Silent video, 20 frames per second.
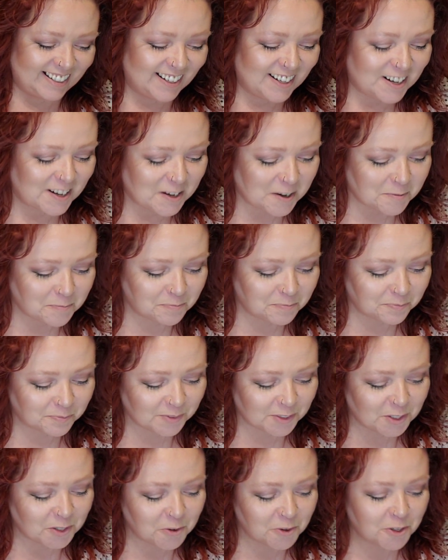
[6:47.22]

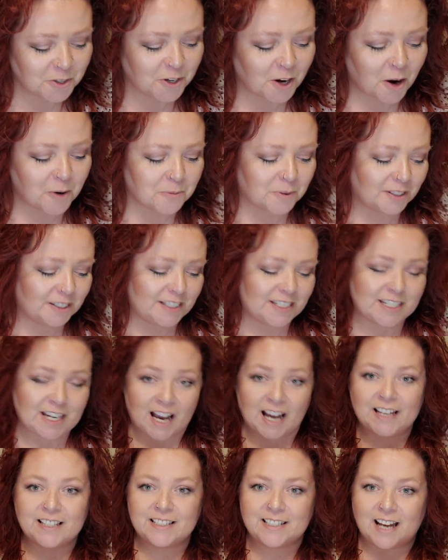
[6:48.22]
You know, you're not really
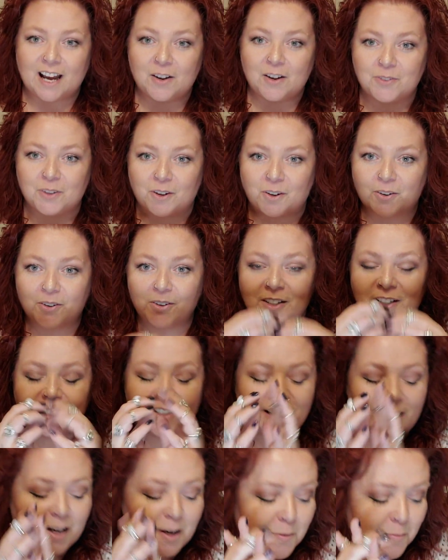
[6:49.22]
tied down though.
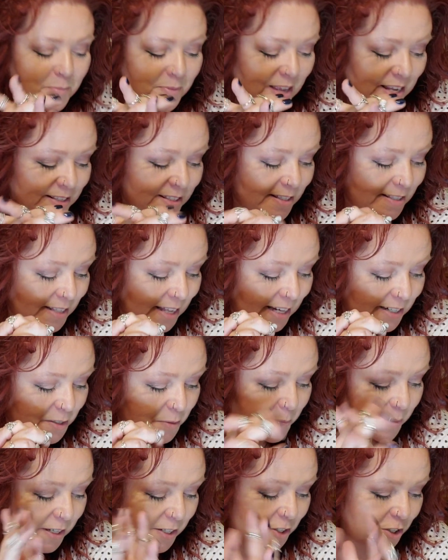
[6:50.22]
That
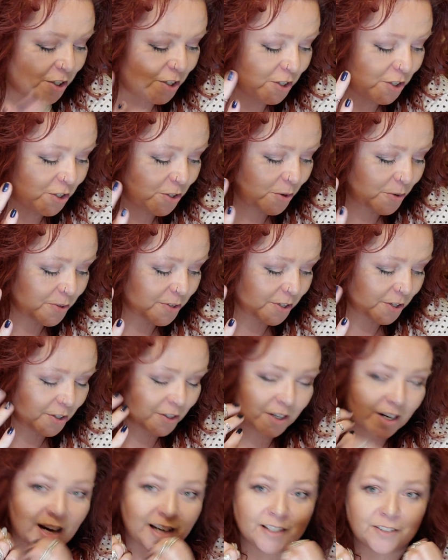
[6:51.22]
depiction shows
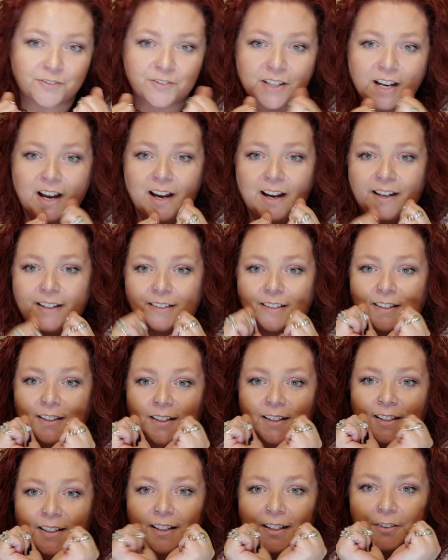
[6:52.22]
her kind of tied
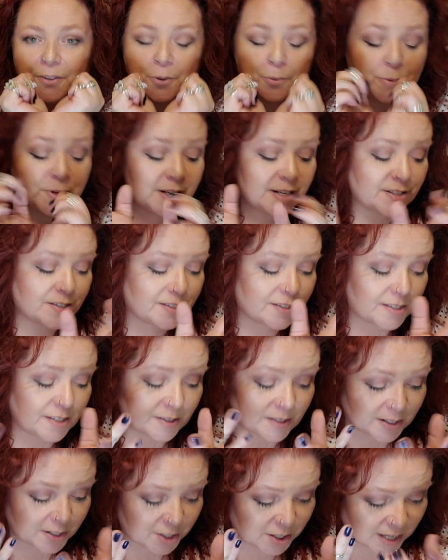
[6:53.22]
at the wrists,
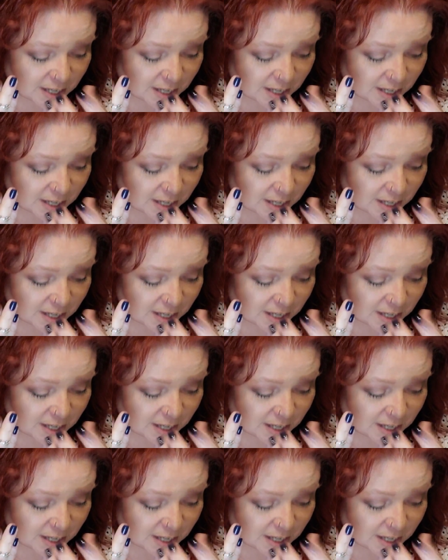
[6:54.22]
and then she